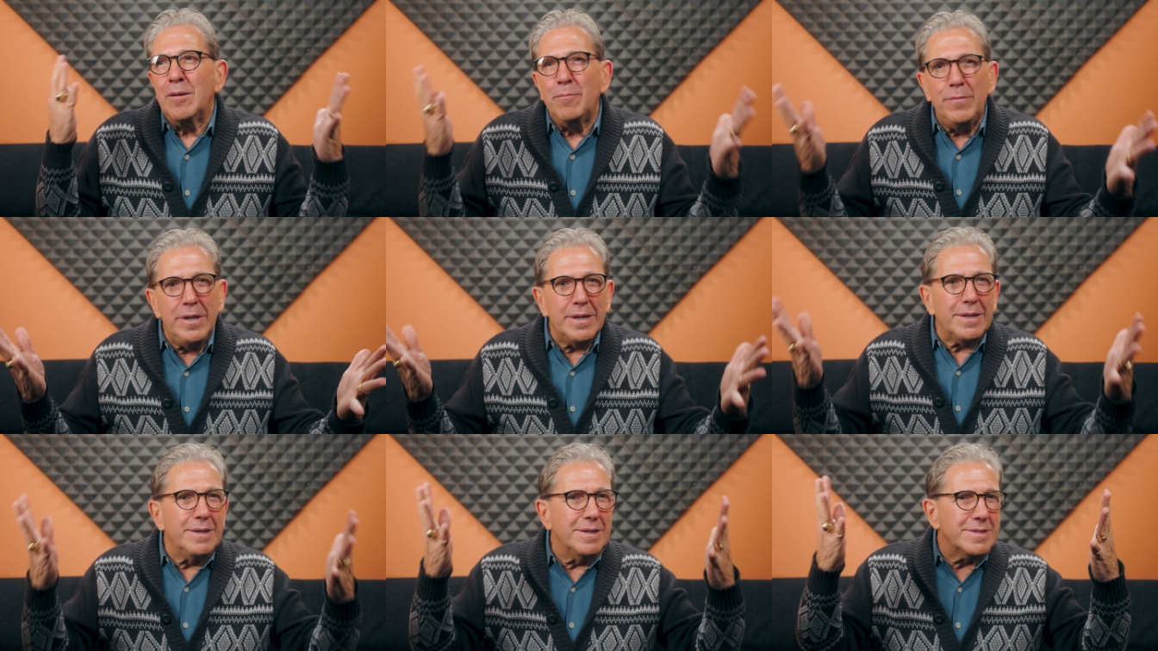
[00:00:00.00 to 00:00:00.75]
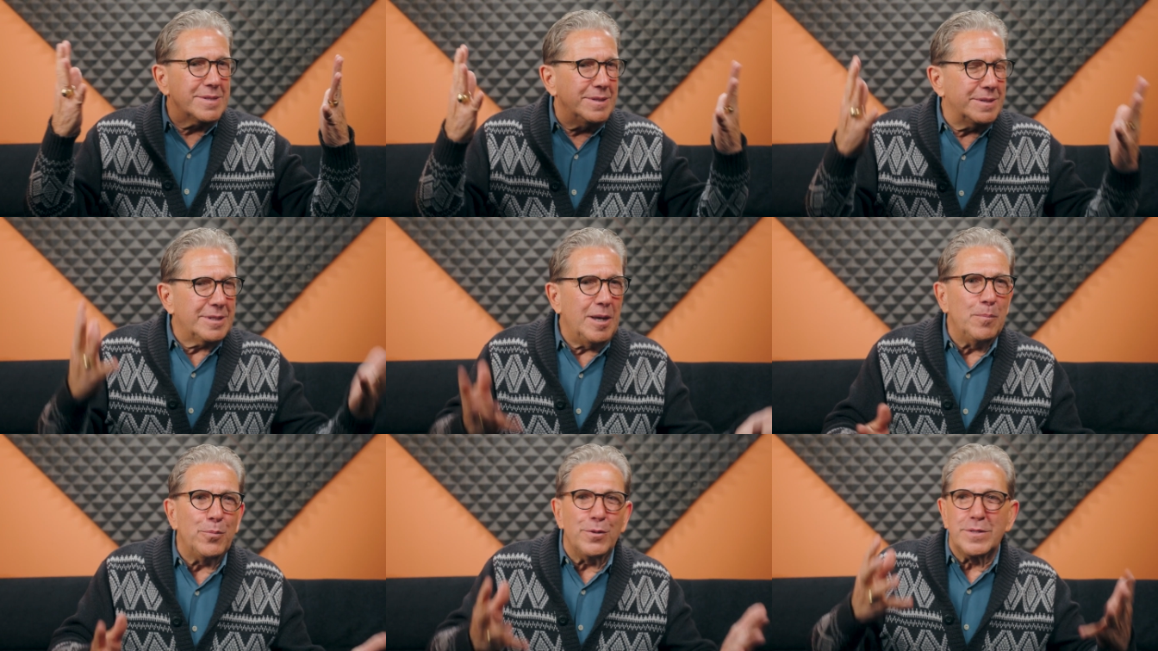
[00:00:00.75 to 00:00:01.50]
meekness and
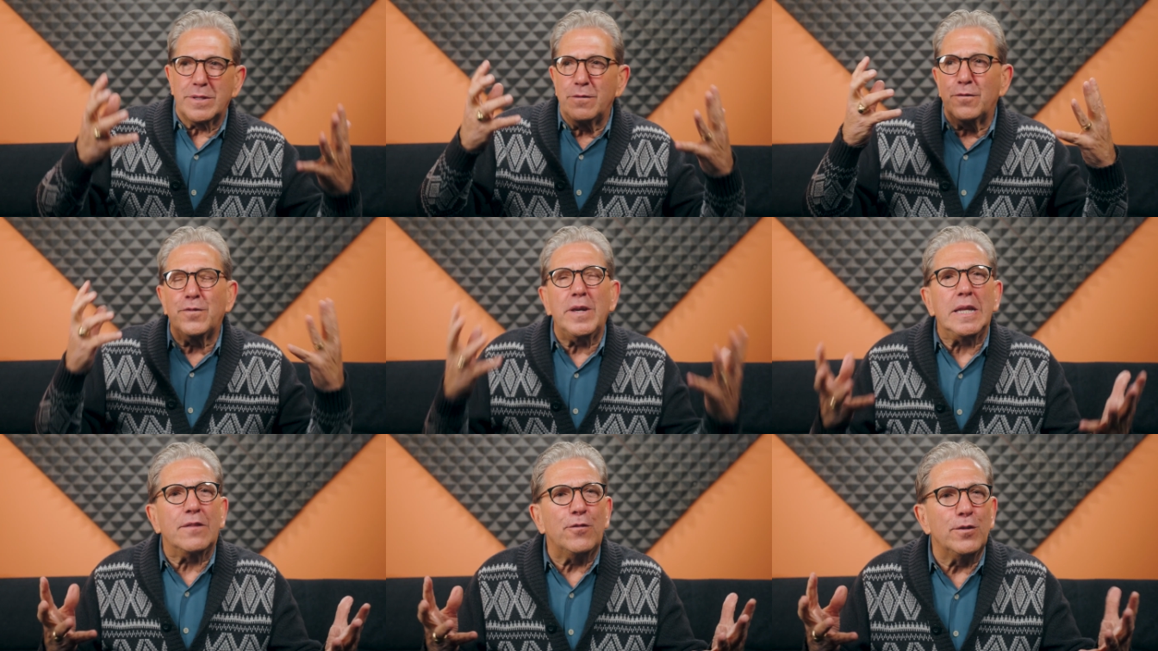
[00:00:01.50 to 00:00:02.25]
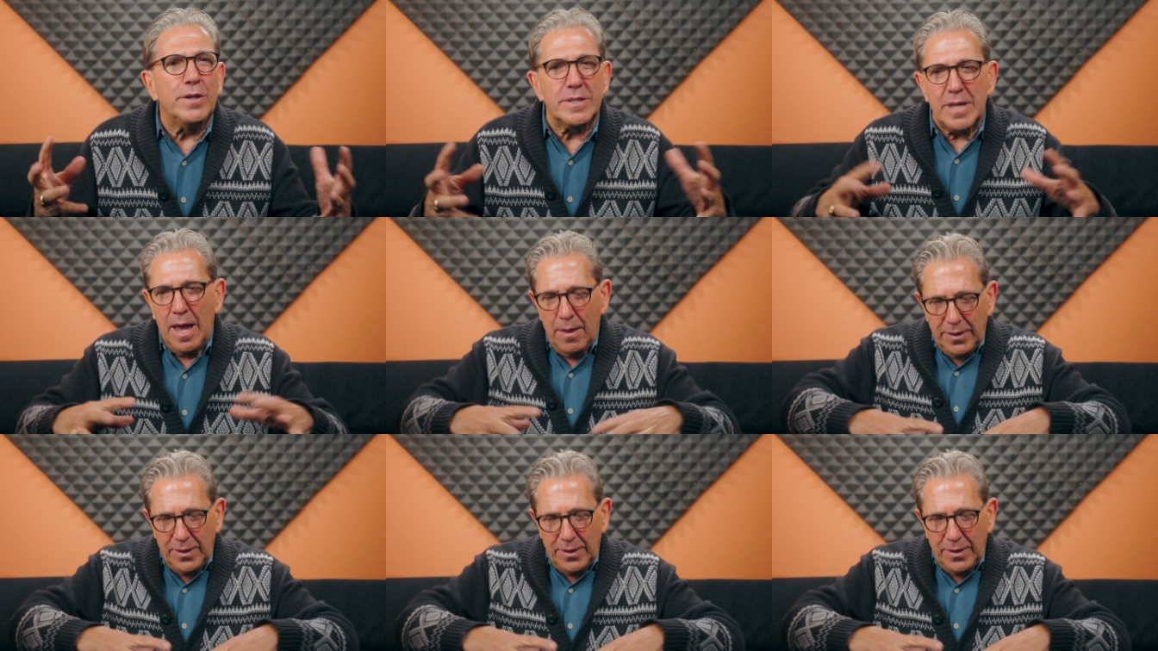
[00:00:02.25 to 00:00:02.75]
temperance and faithfulness.